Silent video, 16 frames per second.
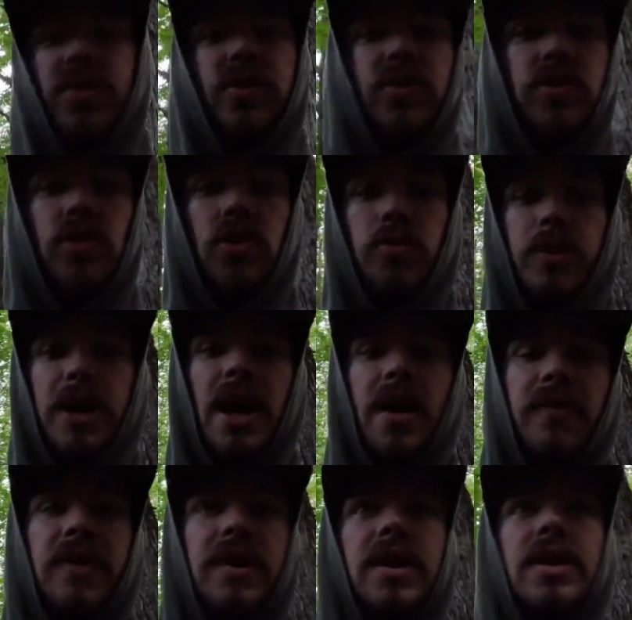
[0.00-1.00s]
stupid
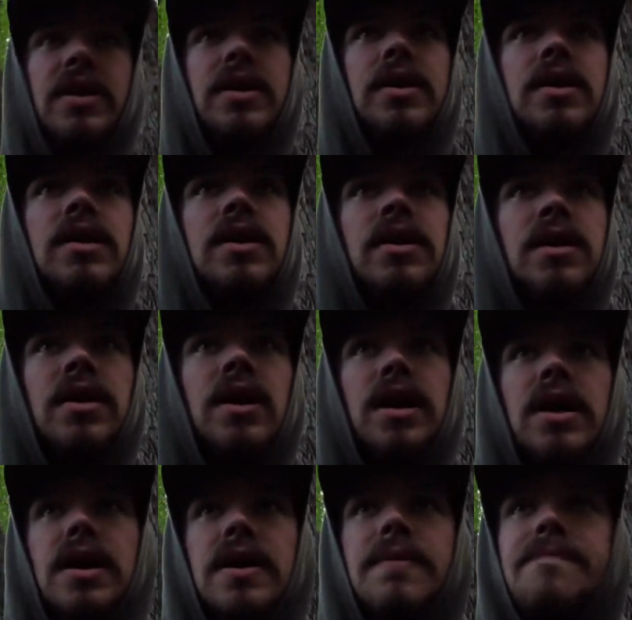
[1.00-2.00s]
heavy.
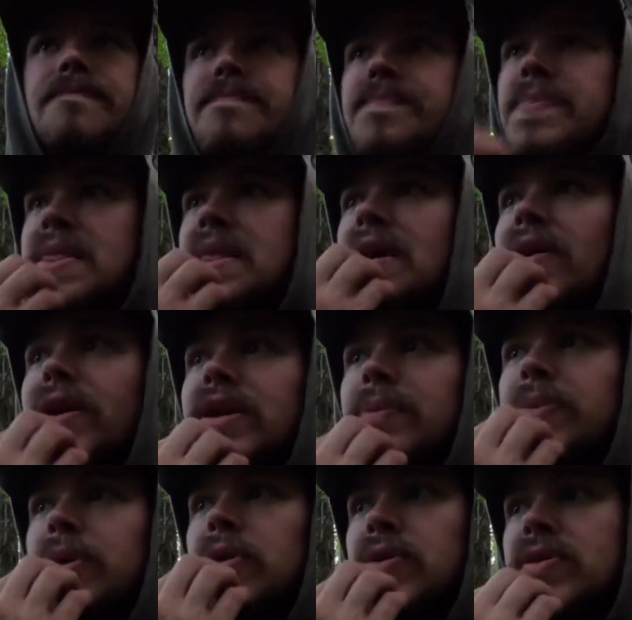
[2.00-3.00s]
I'll end
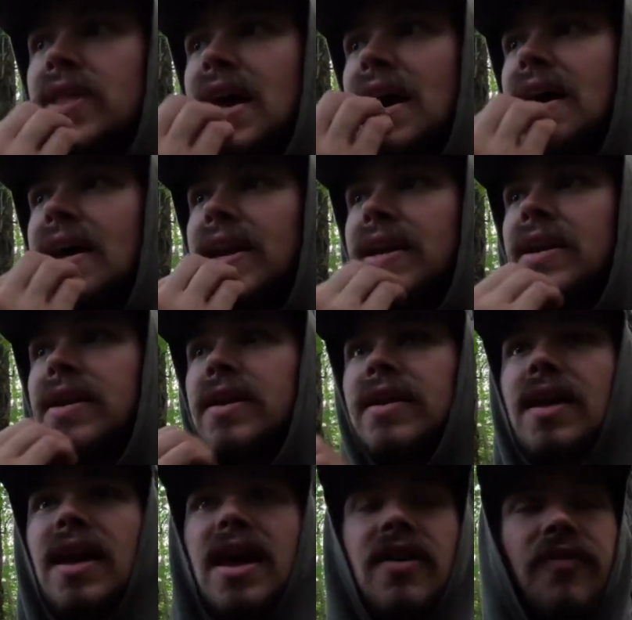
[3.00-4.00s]
up using that
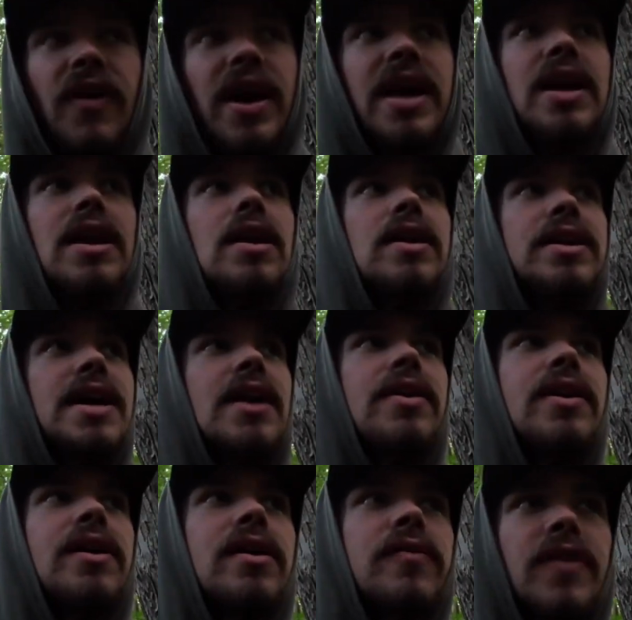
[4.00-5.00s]
if I can hunt down
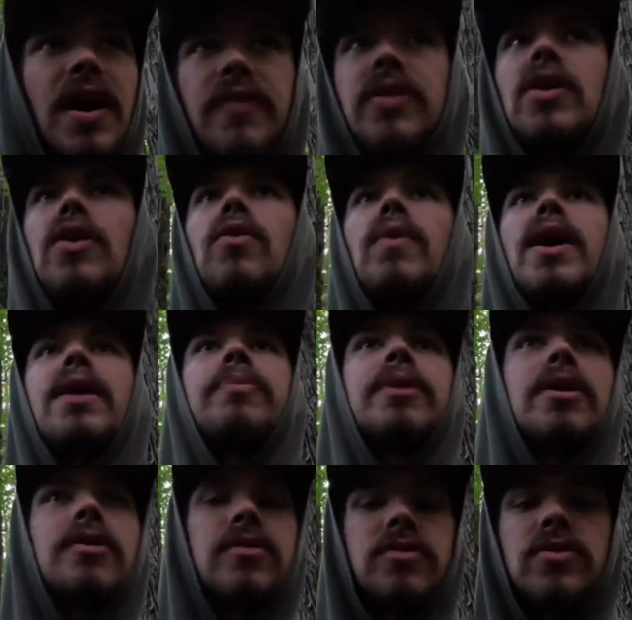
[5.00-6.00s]
here. If I have to go way up
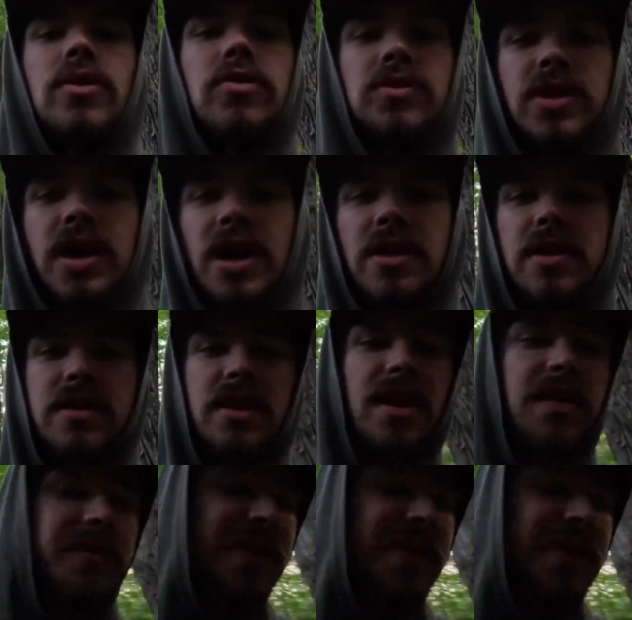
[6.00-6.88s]
there, there's no chance it's gonna